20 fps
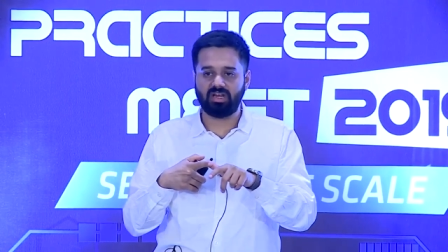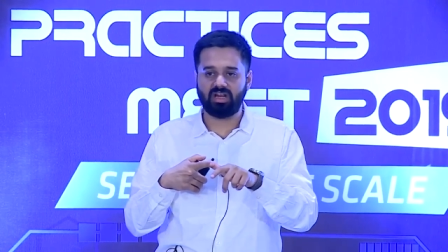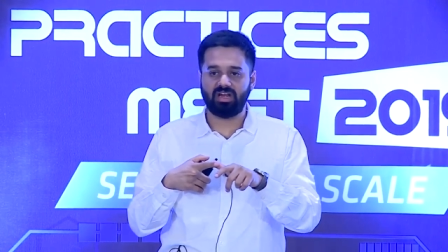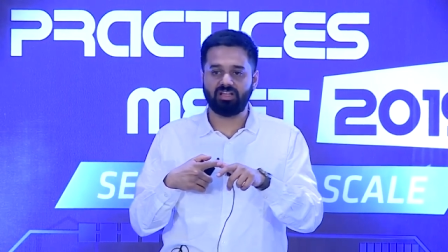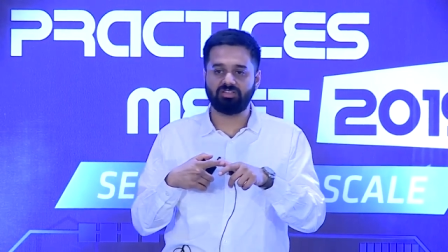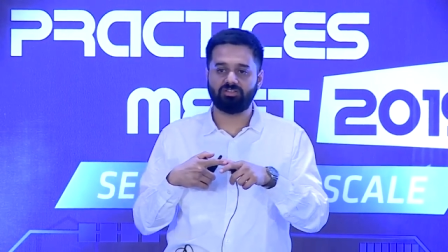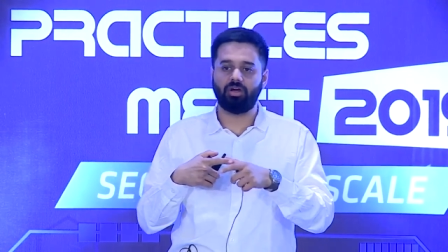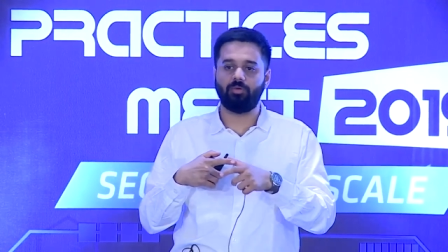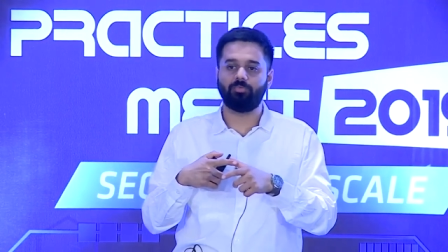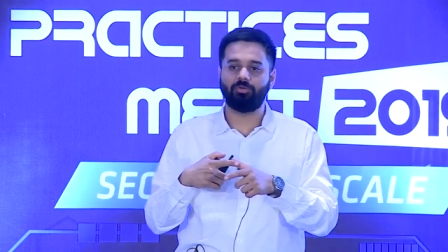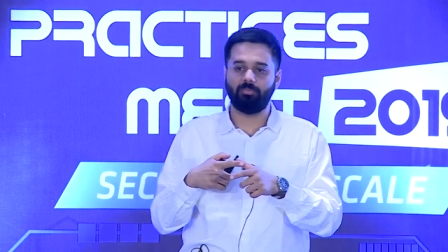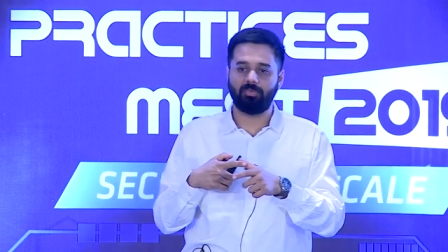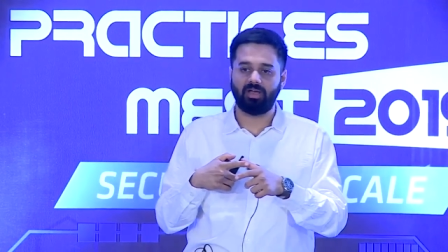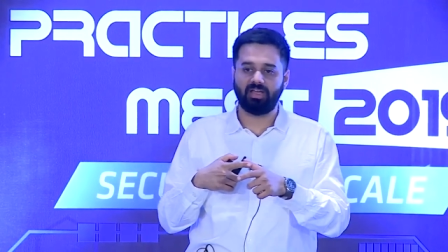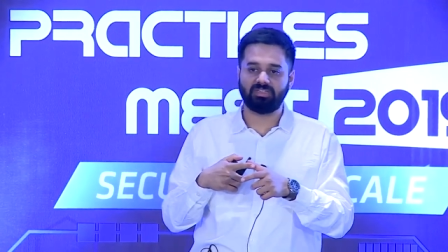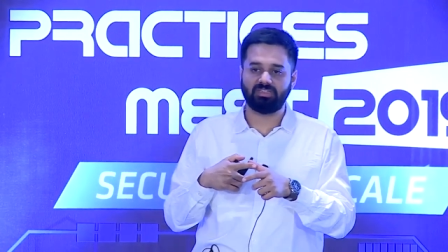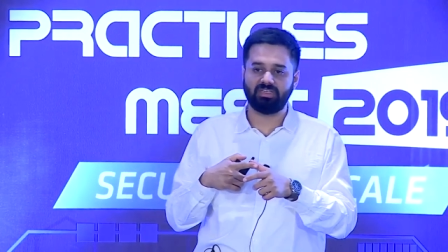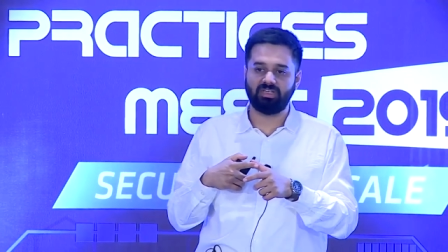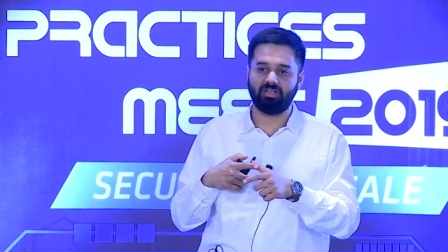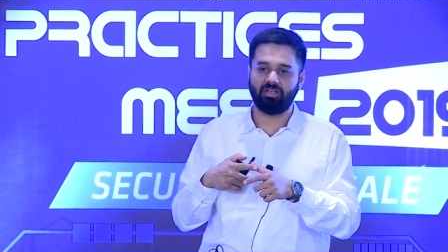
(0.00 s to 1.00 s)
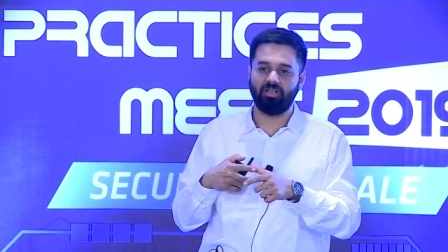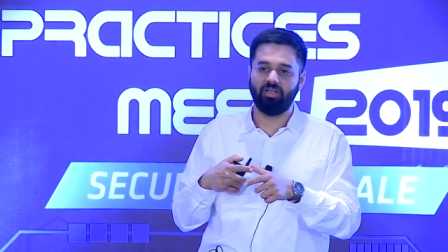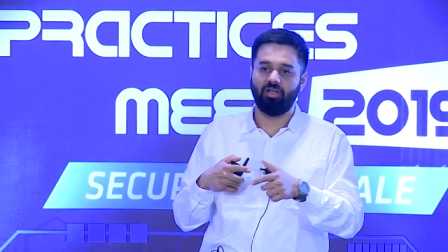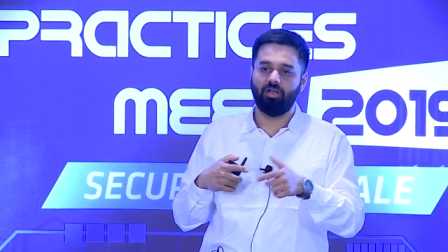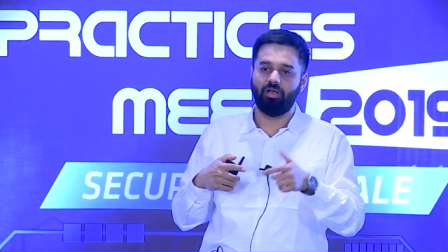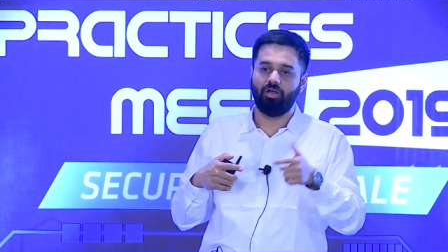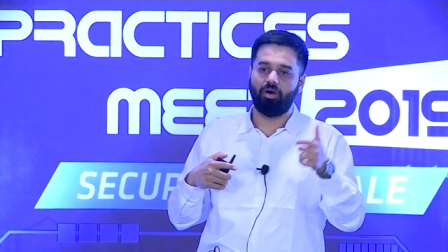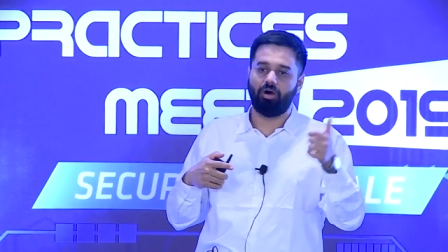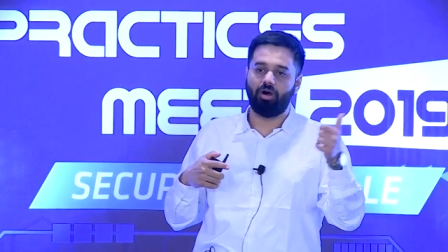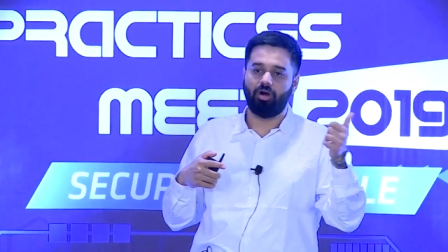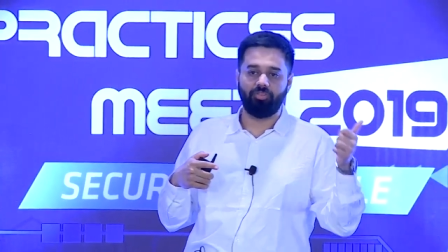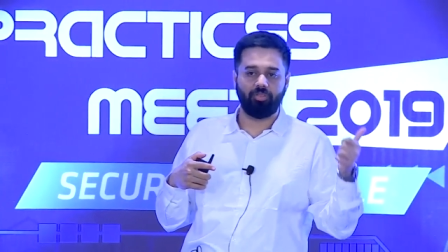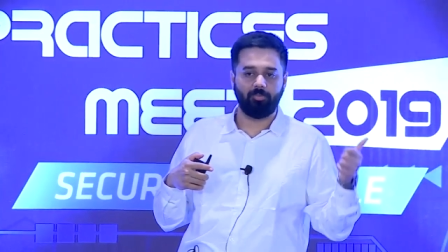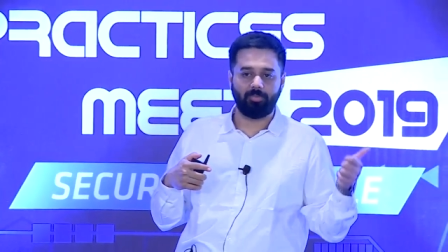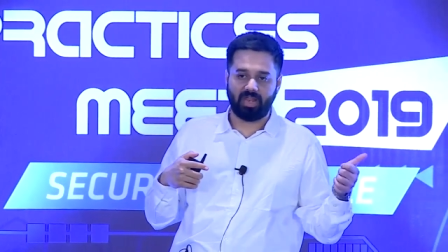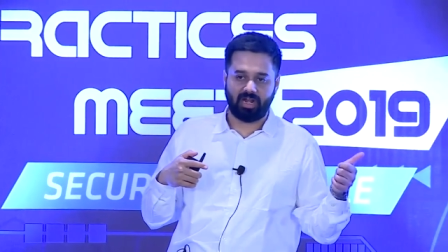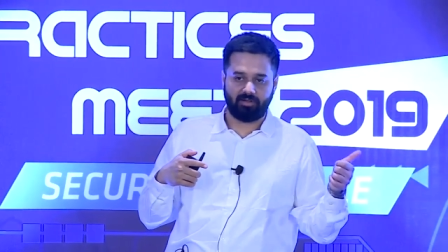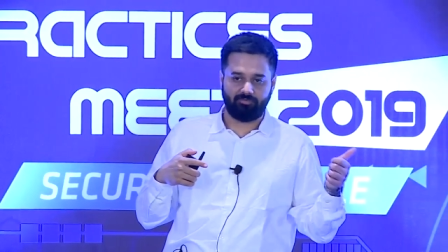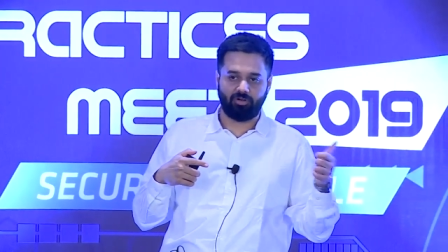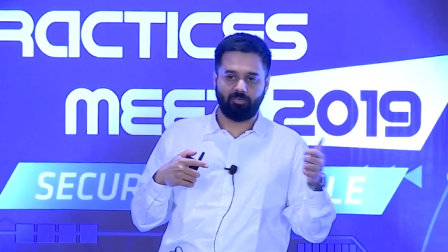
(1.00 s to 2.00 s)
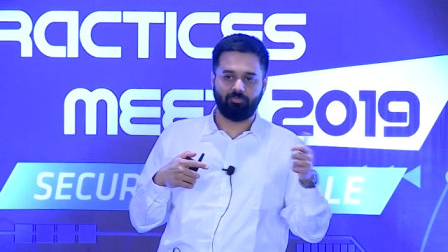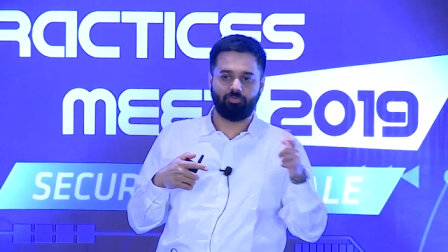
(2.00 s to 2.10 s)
and it's optimizing on the platform.